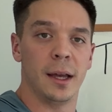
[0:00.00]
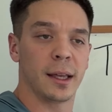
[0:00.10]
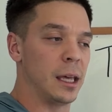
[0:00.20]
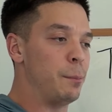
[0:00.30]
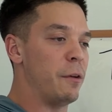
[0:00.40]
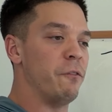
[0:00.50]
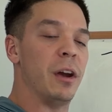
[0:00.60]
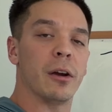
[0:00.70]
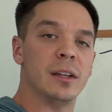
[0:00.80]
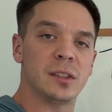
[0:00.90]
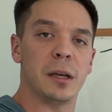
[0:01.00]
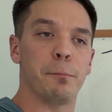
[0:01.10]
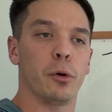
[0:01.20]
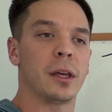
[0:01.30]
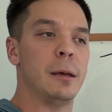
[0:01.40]
Keep it very
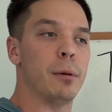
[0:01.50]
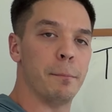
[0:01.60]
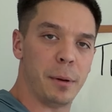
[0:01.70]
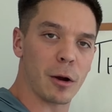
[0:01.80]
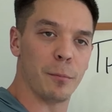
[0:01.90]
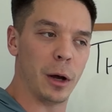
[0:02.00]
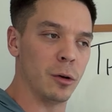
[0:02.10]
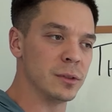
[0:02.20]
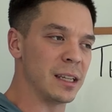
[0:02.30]
simple, keep it bare bones,